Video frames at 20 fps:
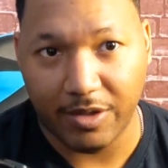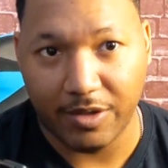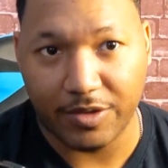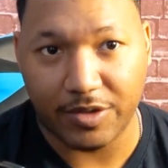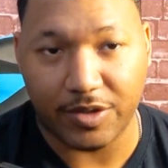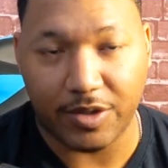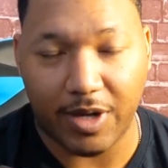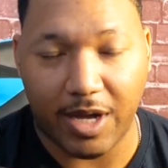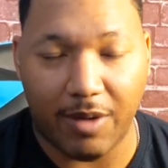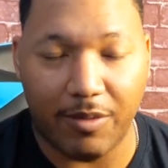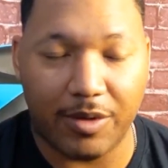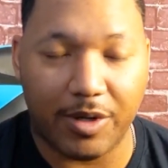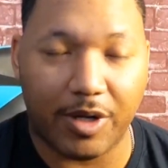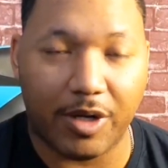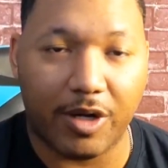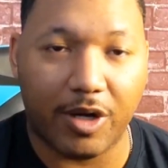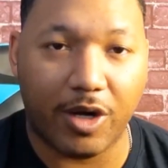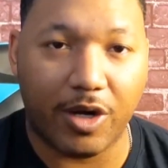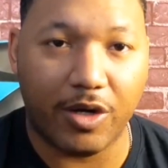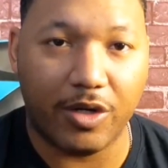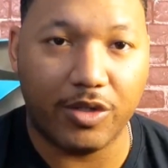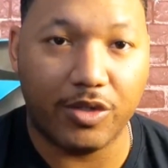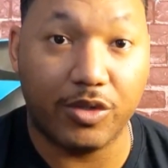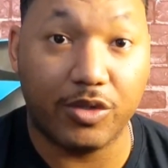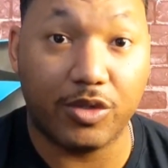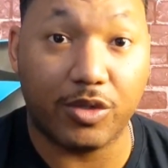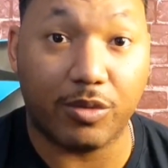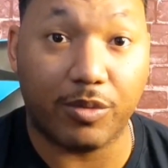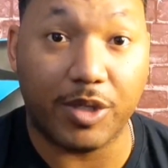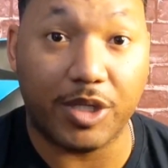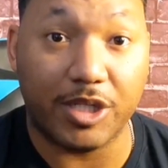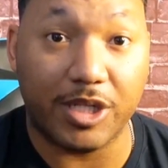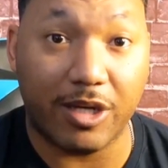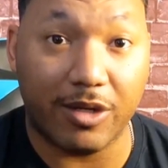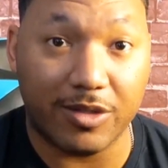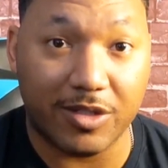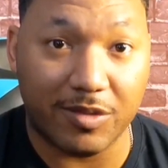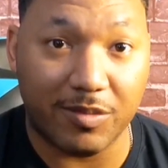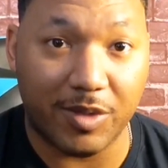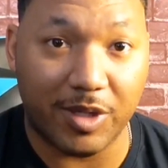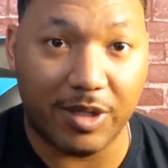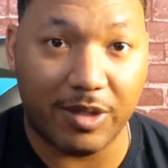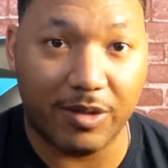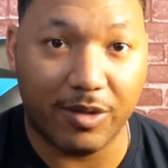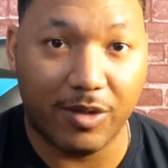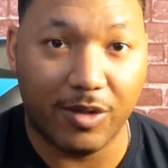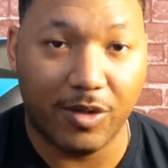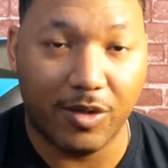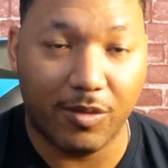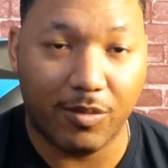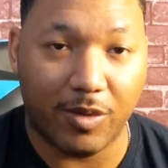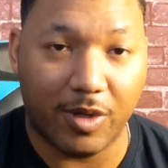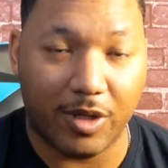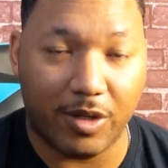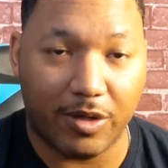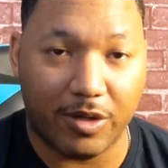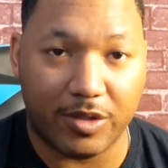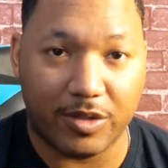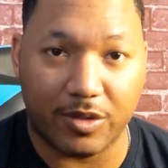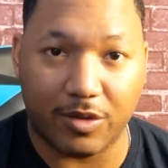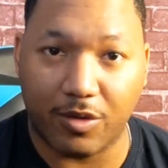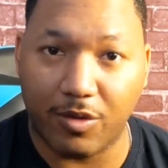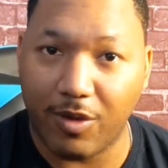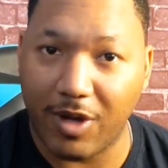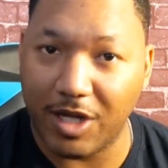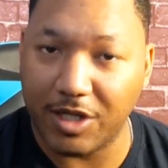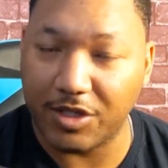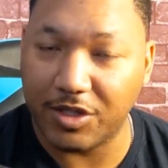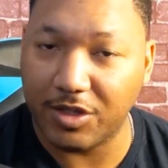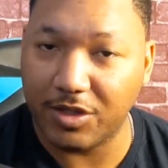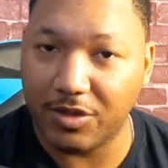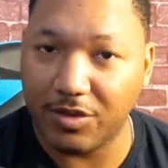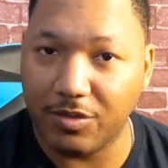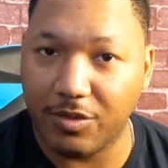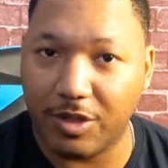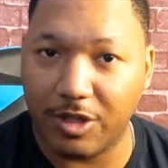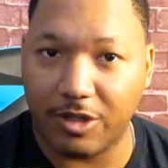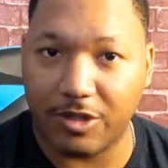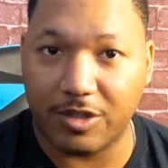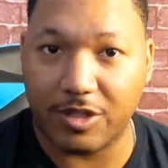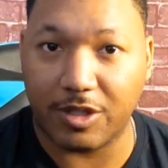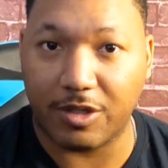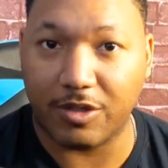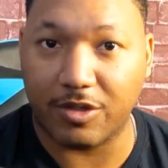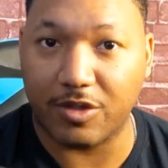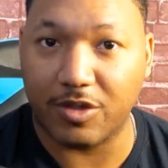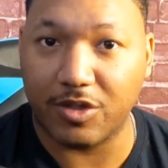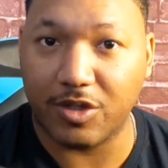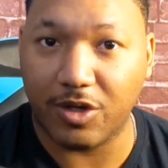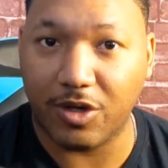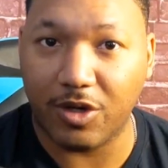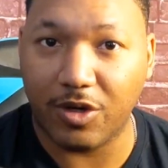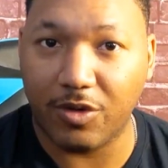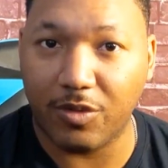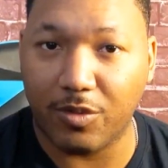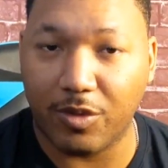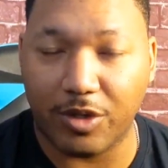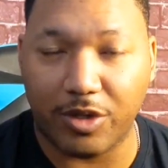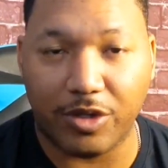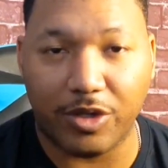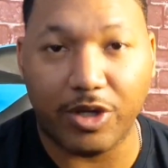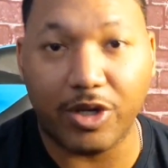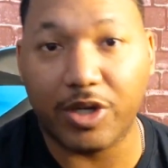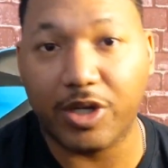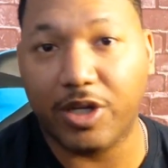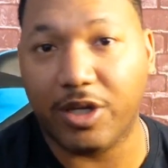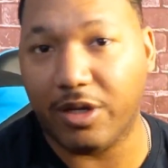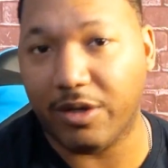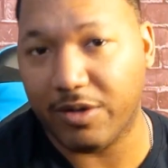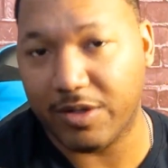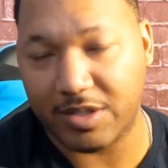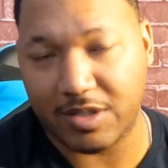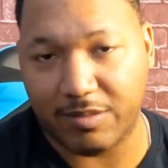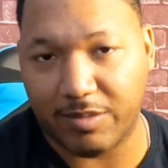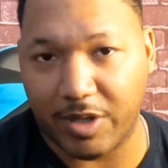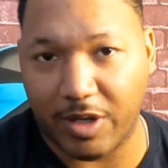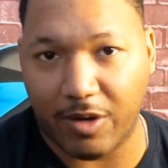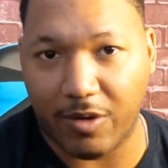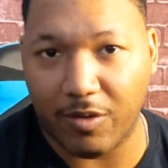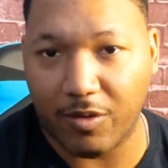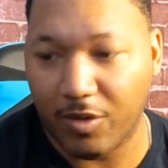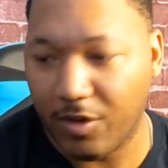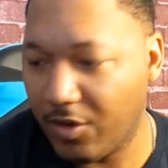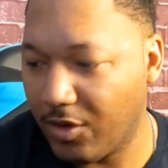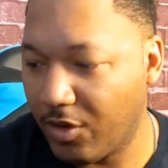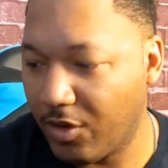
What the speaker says: So I want to encourage you to reach out to me, whether it's a question, whether it's a concern, whether you're curious about